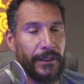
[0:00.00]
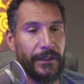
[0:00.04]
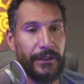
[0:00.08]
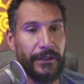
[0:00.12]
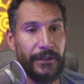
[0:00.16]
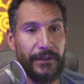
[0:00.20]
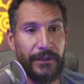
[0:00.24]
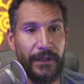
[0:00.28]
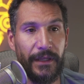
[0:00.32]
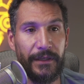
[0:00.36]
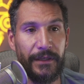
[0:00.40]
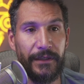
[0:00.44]

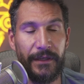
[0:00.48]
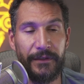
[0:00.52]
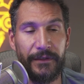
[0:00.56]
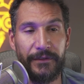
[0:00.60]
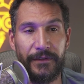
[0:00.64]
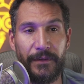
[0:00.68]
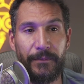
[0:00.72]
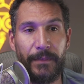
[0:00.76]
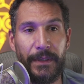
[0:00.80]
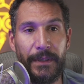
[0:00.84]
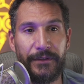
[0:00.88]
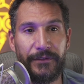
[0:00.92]
and
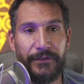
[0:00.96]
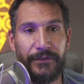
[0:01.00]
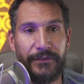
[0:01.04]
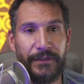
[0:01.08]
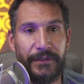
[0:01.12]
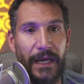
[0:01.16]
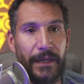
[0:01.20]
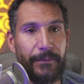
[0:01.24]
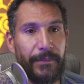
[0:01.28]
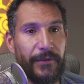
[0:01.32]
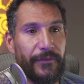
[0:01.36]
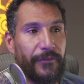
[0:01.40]
some men
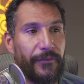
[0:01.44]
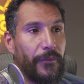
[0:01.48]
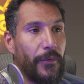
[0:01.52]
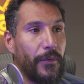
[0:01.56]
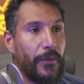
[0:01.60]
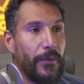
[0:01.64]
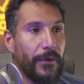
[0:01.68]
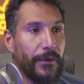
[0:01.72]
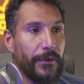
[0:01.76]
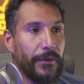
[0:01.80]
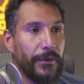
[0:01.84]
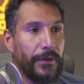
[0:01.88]
die
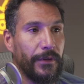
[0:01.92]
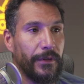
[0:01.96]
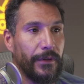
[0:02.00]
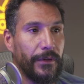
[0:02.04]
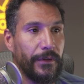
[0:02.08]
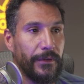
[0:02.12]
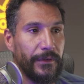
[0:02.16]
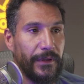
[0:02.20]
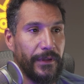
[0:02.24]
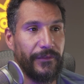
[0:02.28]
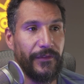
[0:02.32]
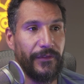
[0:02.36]
before
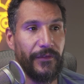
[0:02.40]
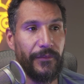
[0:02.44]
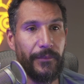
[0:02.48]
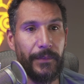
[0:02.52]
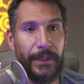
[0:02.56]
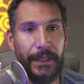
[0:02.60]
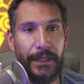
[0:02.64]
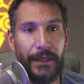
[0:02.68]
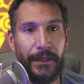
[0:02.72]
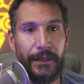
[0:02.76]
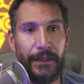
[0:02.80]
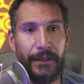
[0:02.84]
they've even
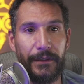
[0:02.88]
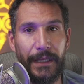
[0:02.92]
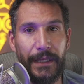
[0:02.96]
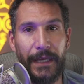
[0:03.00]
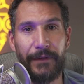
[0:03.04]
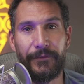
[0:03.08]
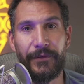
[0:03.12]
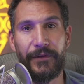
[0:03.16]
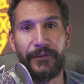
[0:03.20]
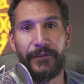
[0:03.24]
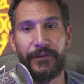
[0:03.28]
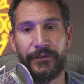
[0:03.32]
begun. They
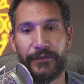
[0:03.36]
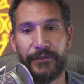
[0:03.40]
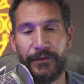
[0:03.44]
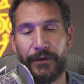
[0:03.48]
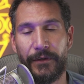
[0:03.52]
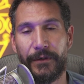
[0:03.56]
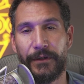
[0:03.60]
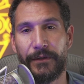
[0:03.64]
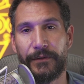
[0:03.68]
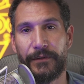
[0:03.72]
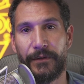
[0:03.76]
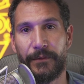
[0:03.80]
haven't even
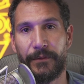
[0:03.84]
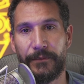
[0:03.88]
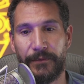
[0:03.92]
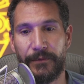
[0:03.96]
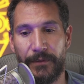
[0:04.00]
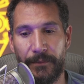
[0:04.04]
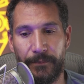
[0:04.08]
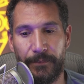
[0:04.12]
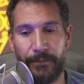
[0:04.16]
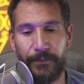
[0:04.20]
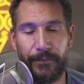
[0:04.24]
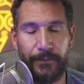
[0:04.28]
started.
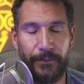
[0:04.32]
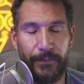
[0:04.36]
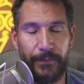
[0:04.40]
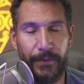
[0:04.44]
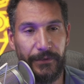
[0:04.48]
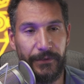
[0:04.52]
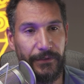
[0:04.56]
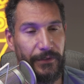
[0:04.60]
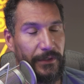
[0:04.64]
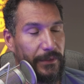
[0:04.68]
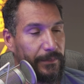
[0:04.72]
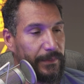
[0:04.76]
Some
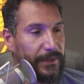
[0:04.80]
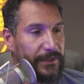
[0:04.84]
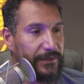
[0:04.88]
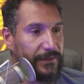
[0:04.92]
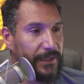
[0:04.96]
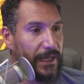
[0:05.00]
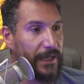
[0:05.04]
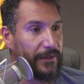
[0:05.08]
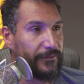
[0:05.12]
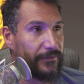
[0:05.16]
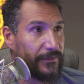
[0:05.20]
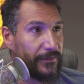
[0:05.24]
person could be
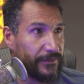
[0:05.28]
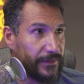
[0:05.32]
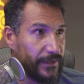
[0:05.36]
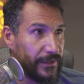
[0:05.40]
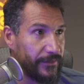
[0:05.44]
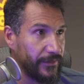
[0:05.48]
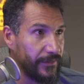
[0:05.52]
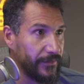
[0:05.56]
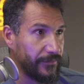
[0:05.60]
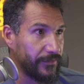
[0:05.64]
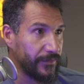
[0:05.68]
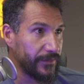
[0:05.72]

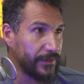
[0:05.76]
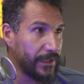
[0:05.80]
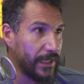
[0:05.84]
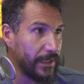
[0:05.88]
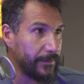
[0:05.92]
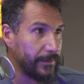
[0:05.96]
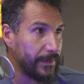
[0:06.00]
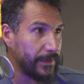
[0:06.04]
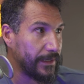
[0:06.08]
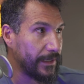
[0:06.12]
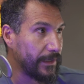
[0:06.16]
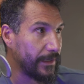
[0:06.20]
saving up for
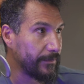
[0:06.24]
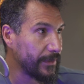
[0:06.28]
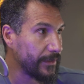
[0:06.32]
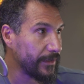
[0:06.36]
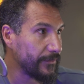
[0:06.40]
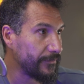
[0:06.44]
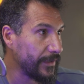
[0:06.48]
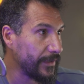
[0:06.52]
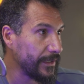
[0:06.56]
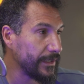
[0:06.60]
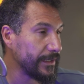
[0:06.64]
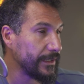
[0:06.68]
retirement, and then I'm going to
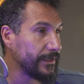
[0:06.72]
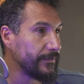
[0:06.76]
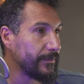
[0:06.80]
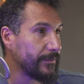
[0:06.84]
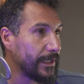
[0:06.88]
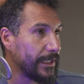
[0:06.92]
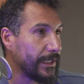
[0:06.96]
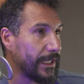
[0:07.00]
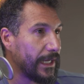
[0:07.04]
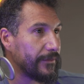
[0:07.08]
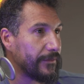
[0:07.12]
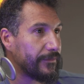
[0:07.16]
finally live my
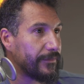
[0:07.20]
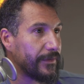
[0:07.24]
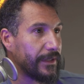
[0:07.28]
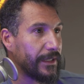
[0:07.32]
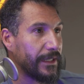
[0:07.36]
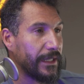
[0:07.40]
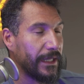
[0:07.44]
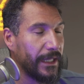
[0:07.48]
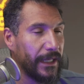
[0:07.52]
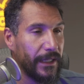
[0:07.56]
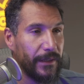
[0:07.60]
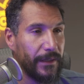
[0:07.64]
life, and
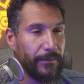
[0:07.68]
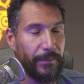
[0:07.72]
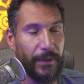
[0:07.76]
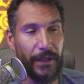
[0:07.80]
then they get hit by a